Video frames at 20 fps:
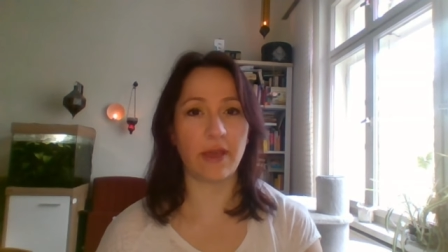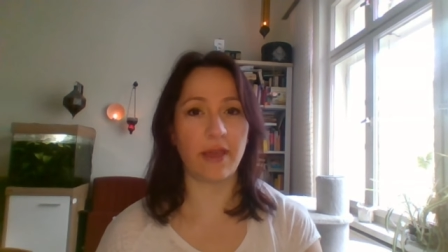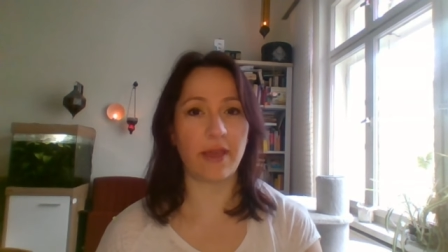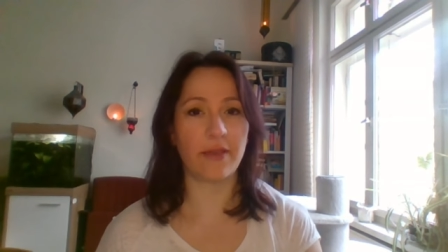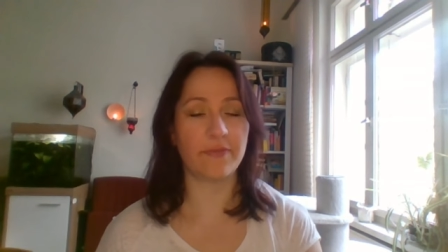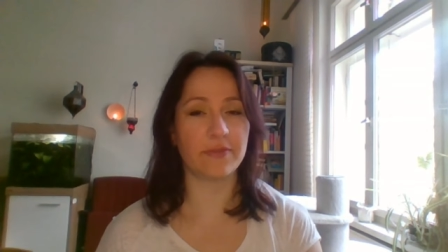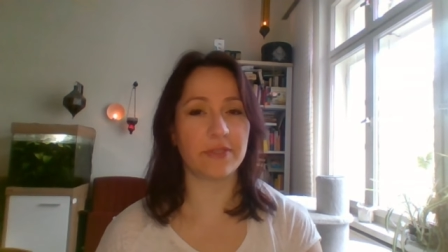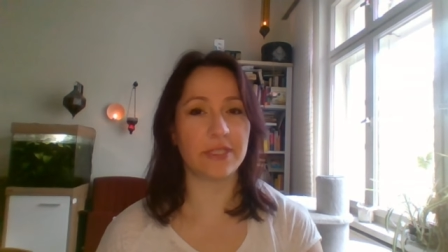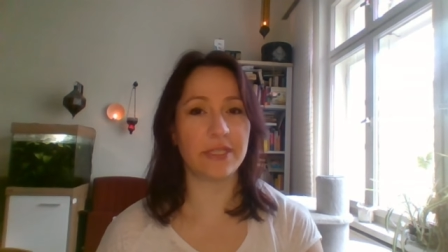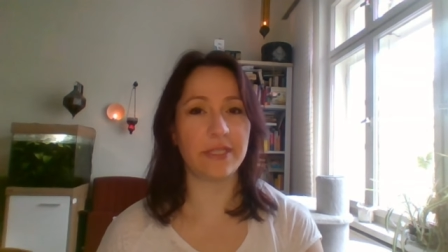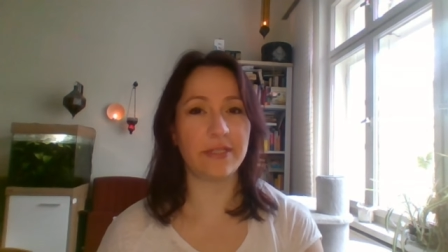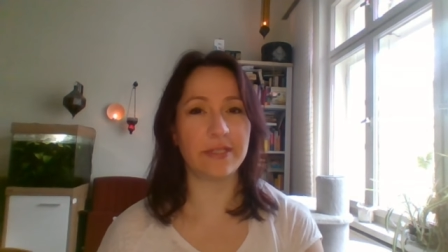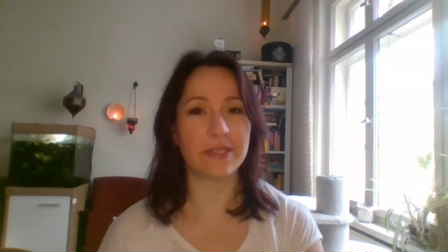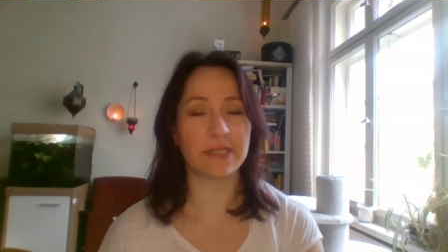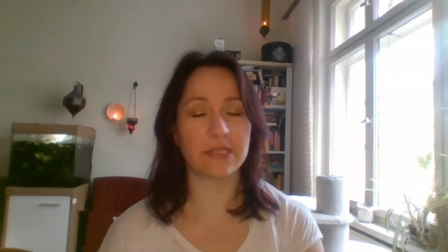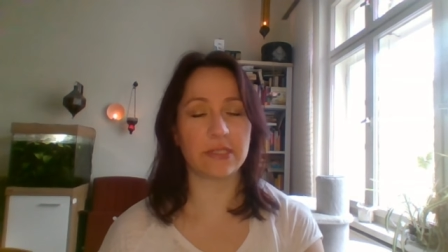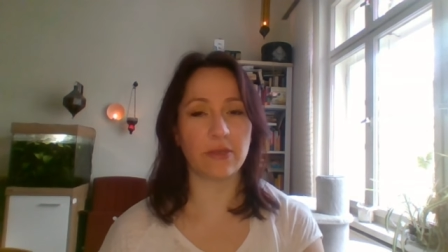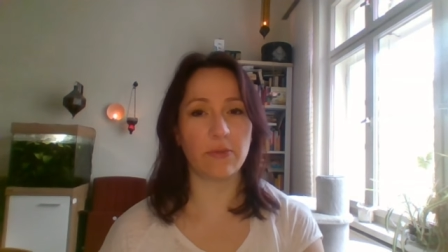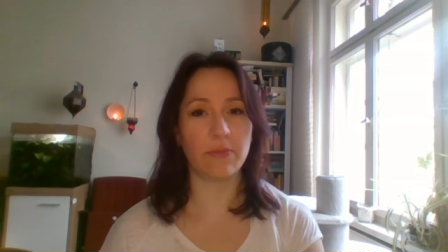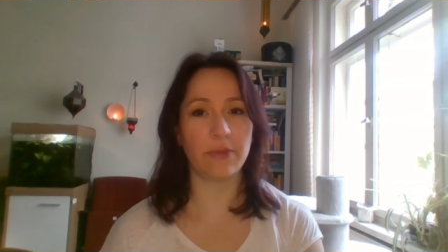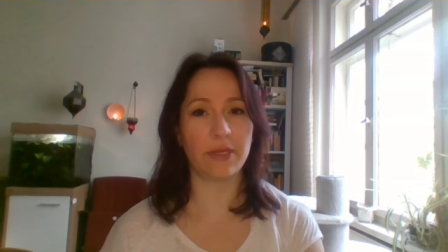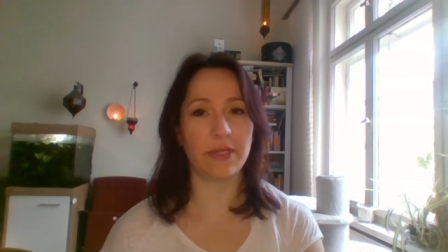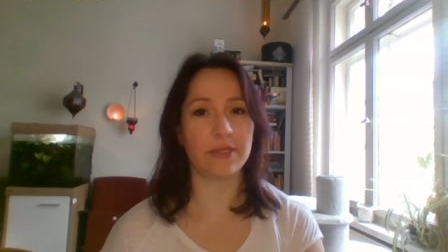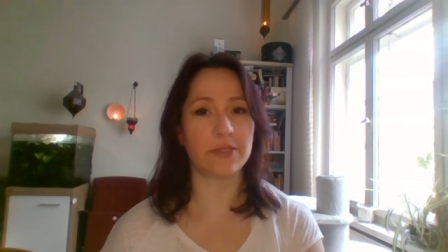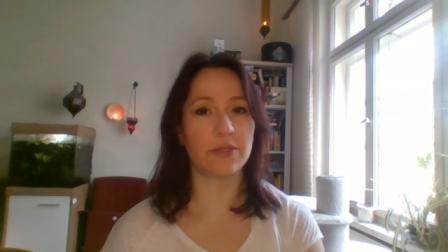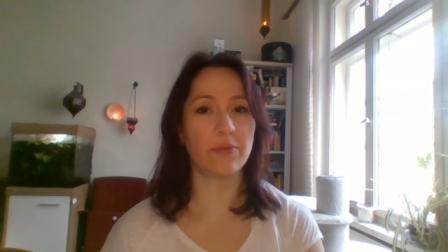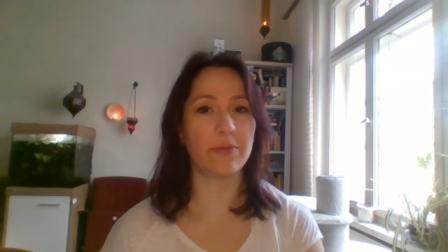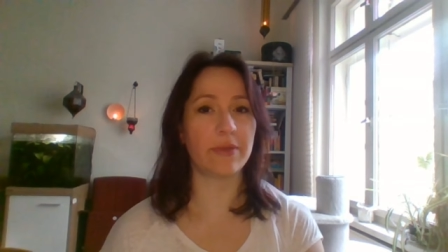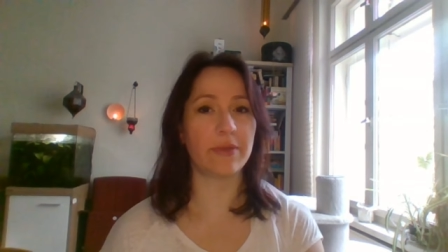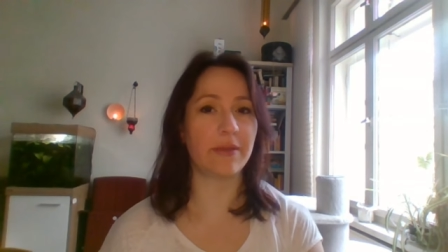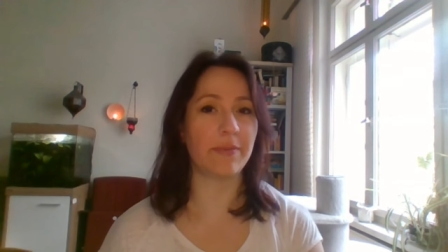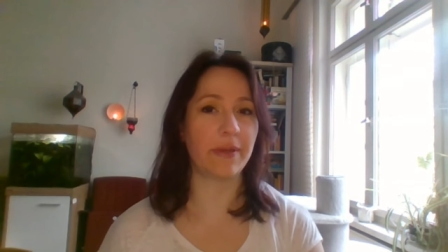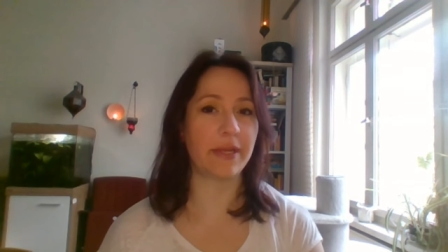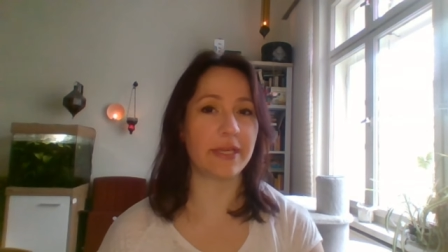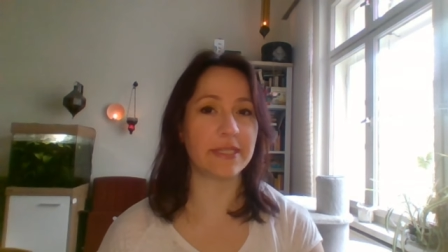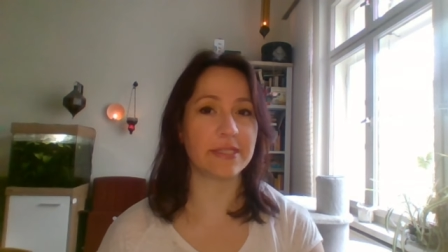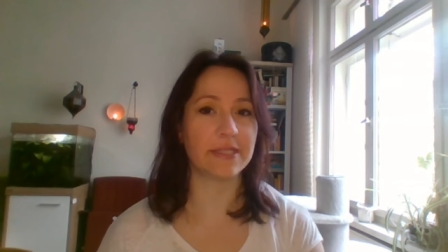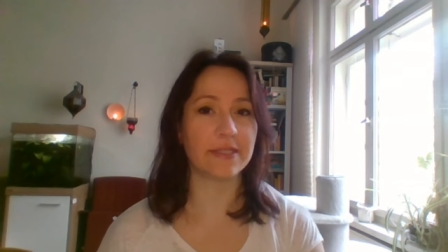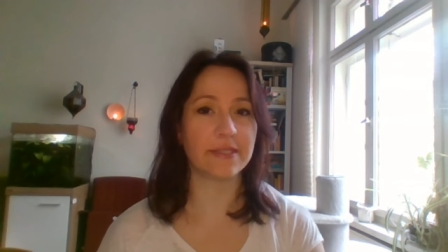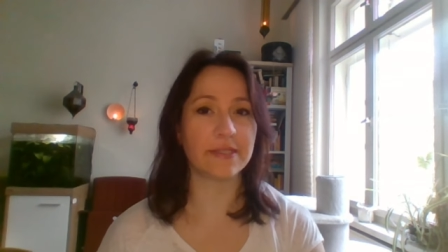I haven't seen this in so many
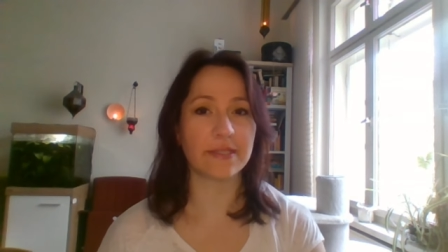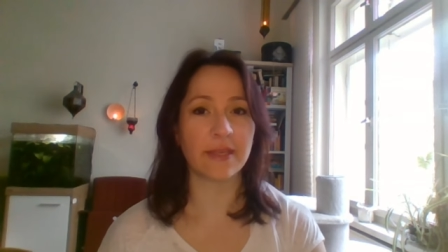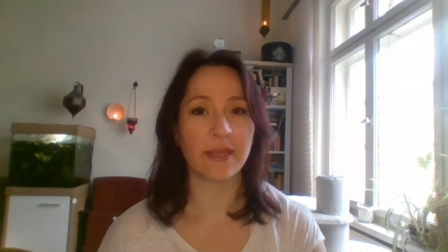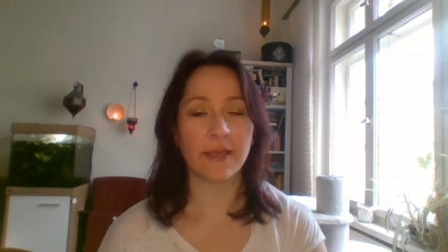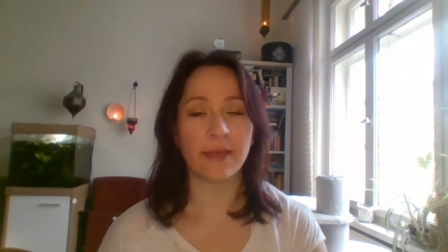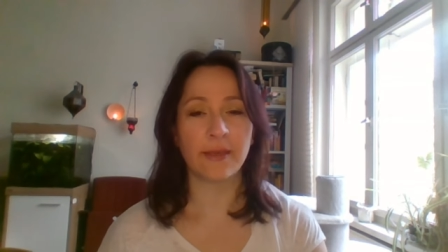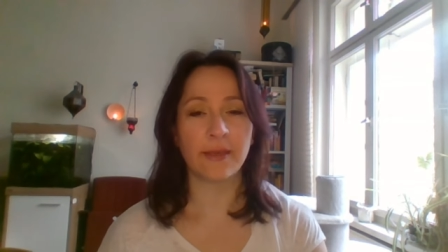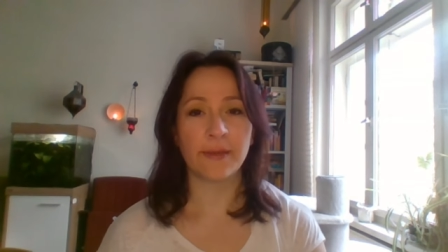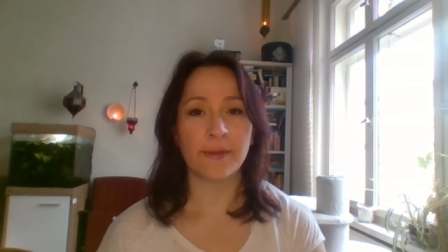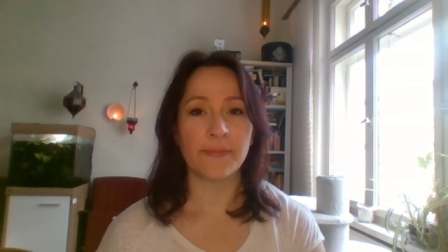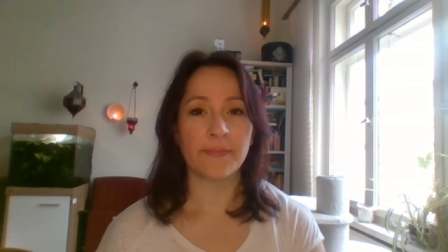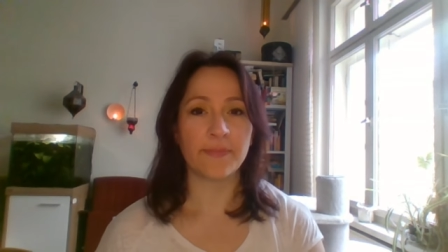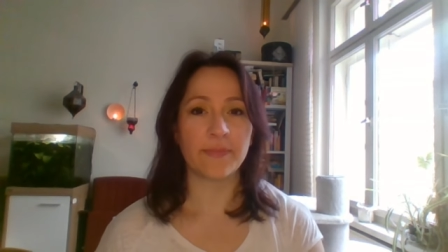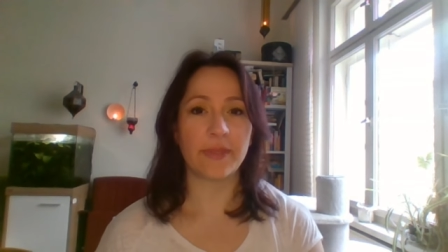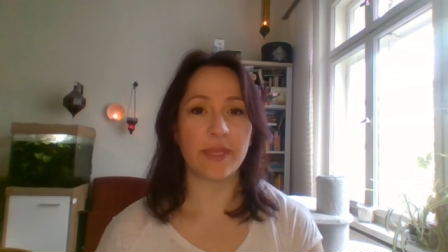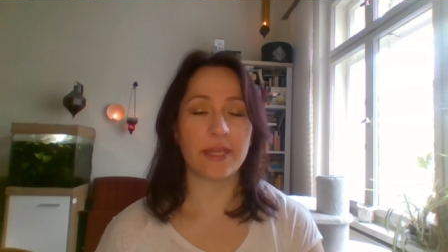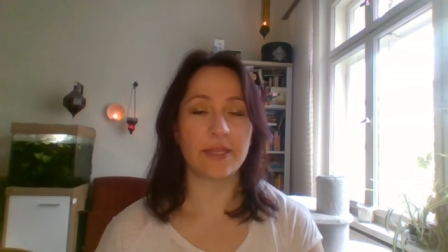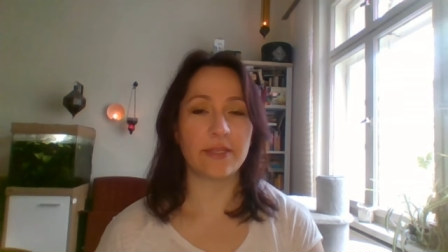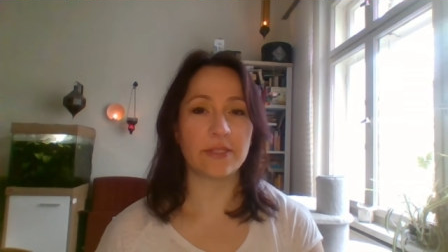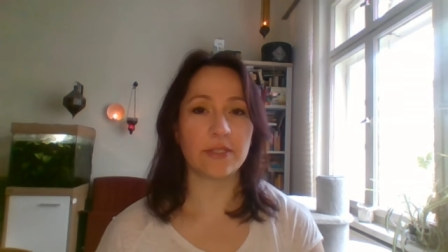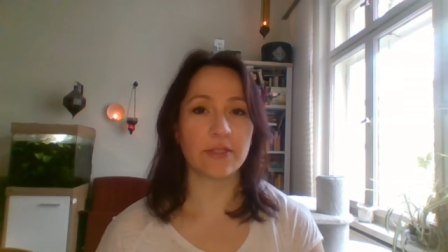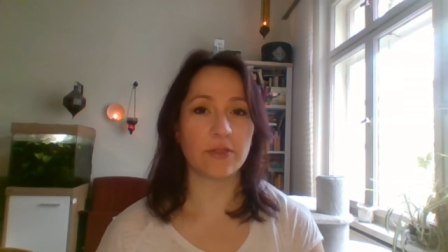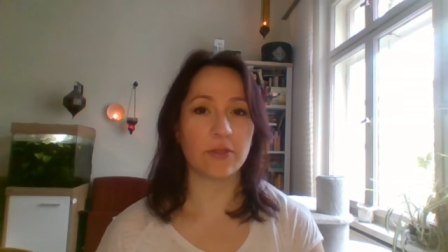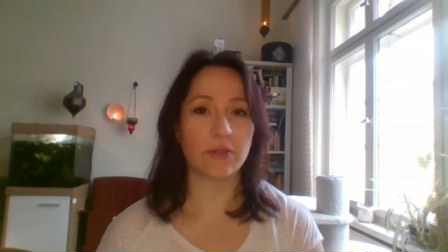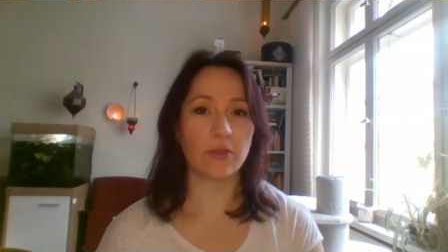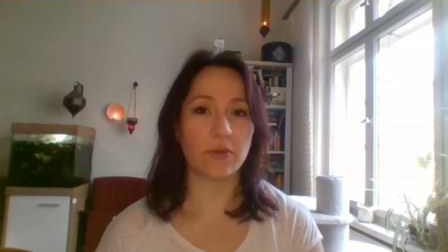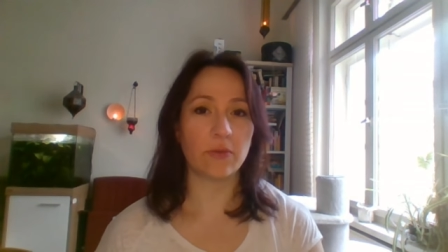places, that